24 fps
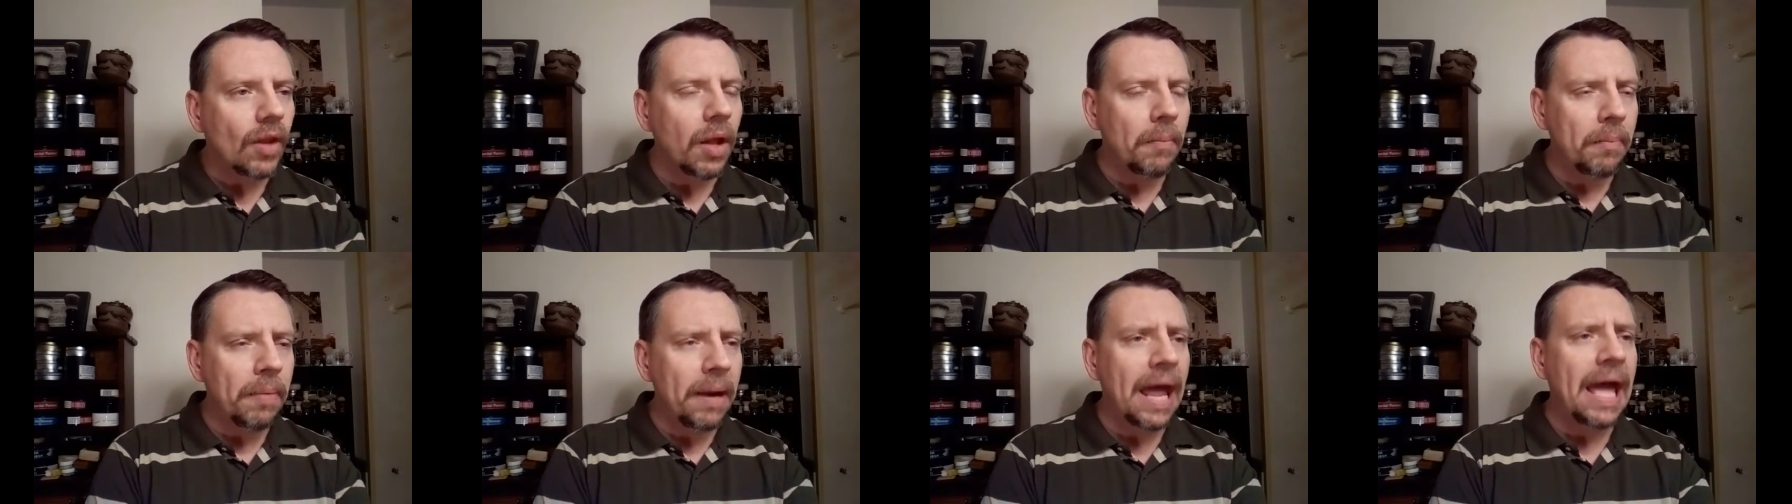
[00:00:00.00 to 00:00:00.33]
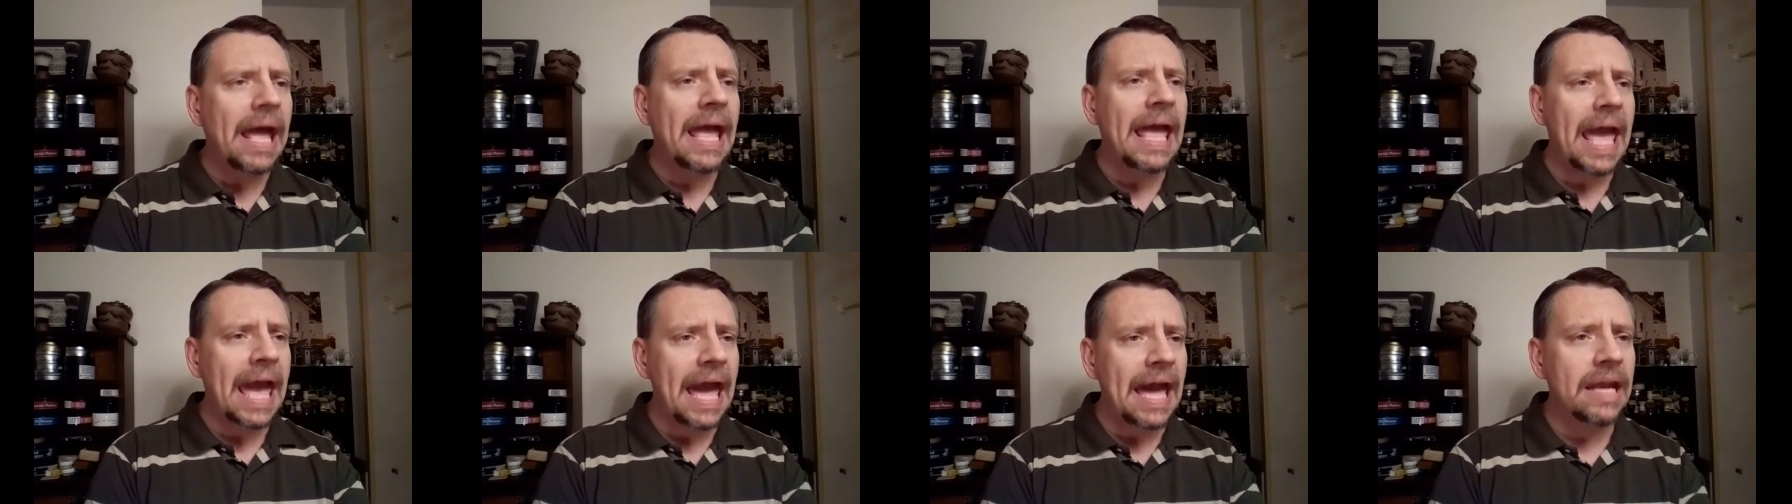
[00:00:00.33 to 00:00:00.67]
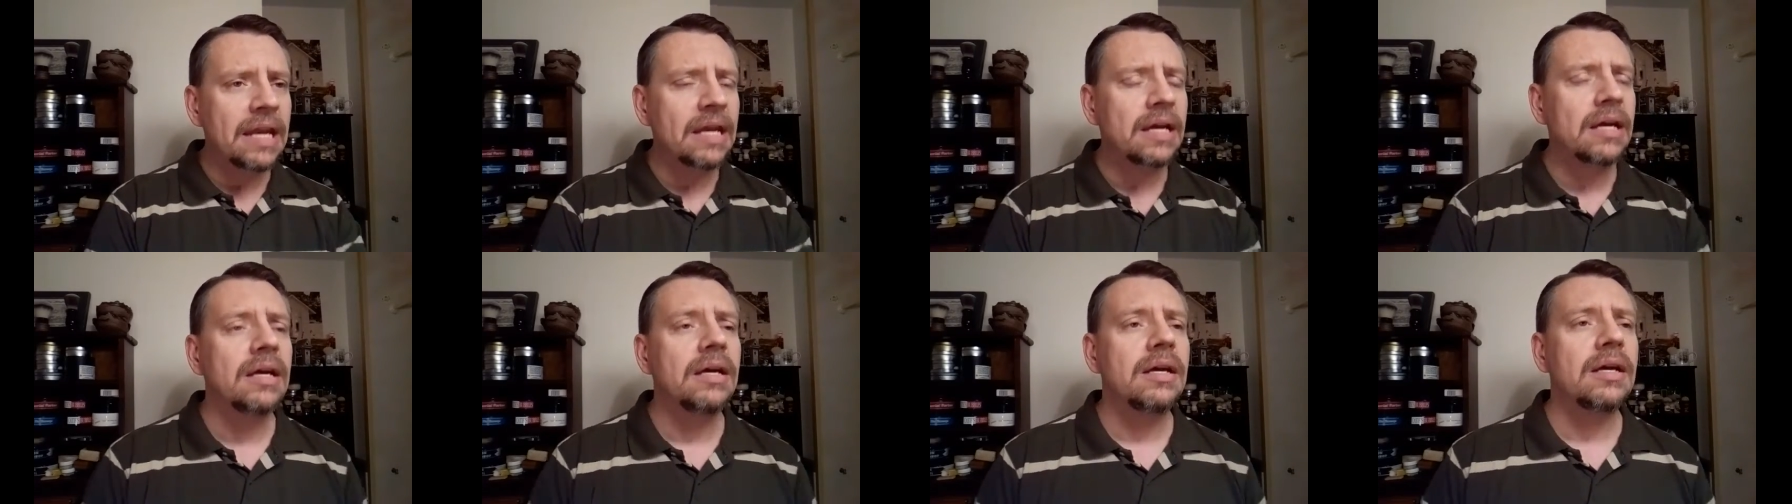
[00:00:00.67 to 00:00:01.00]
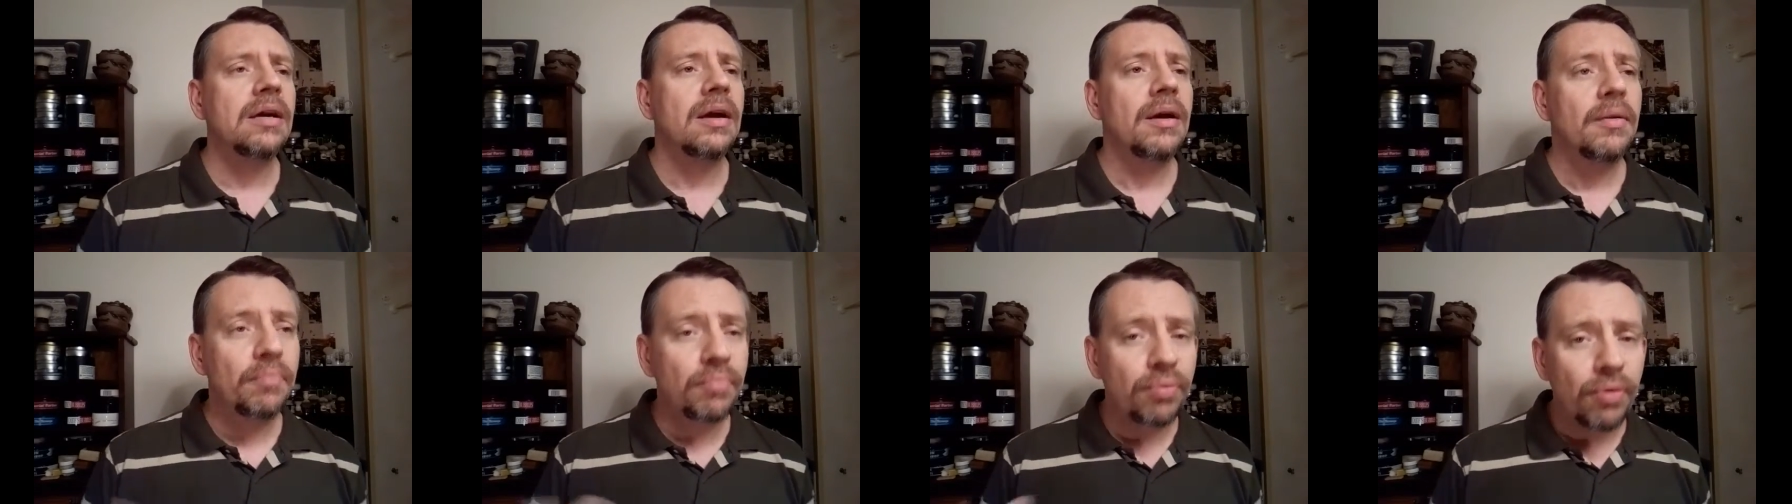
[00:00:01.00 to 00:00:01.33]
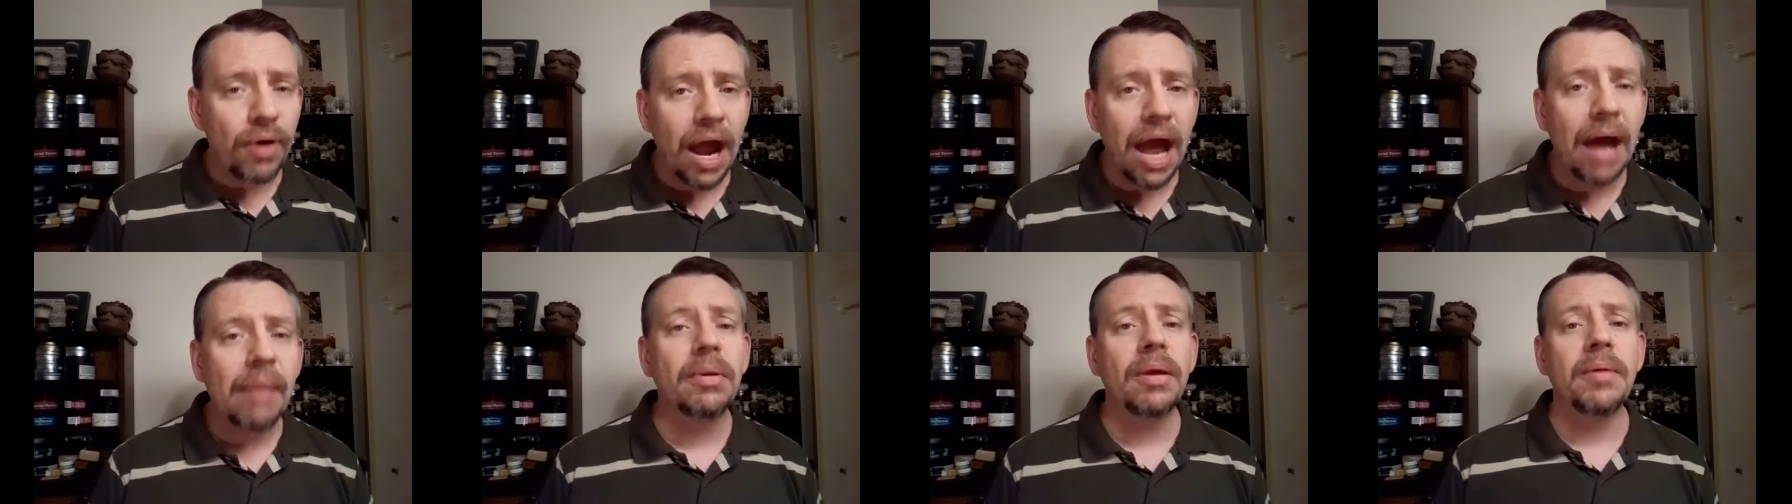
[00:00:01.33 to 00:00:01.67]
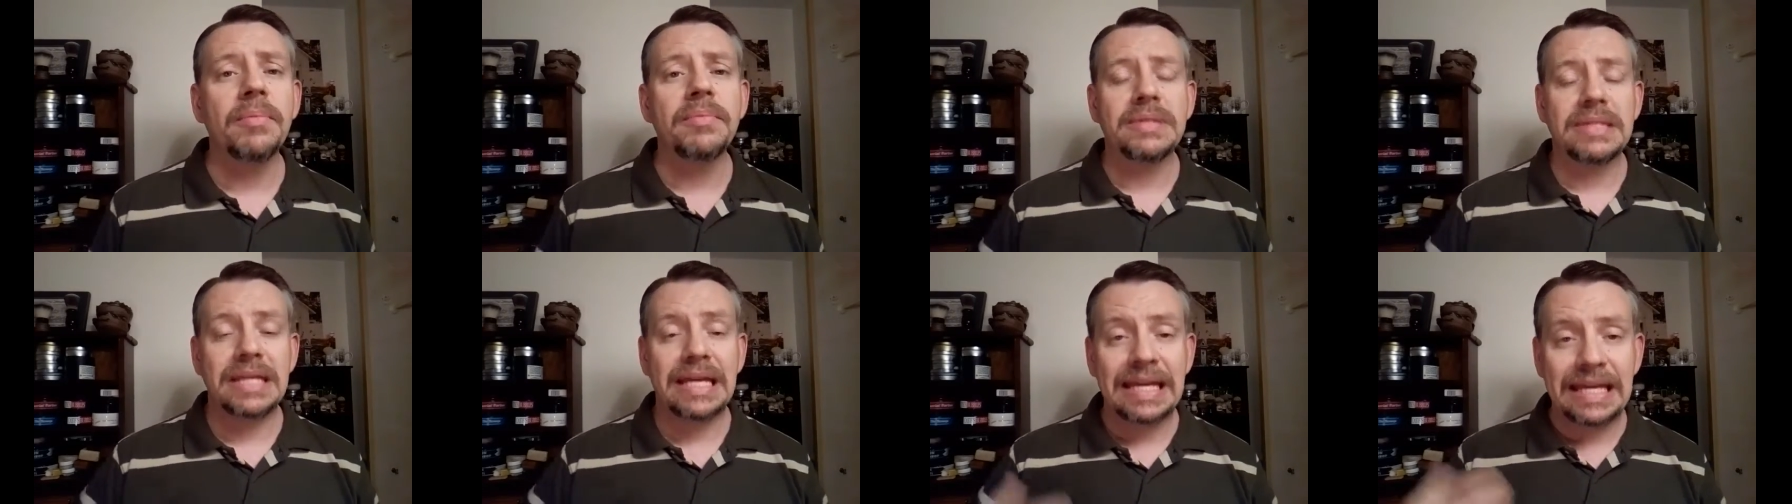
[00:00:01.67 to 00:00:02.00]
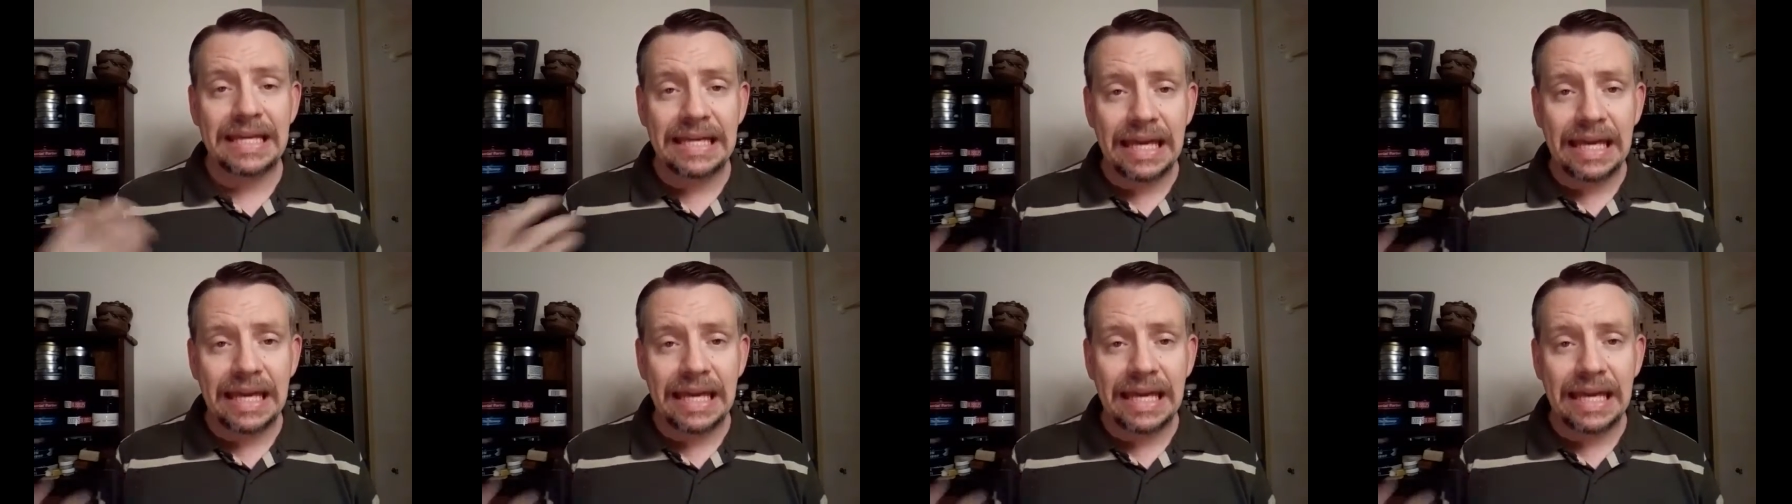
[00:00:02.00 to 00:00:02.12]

but I had problems